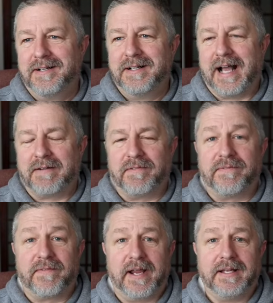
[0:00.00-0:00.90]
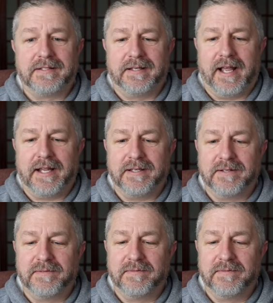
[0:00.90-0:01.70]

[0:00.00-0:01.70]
have a fight and,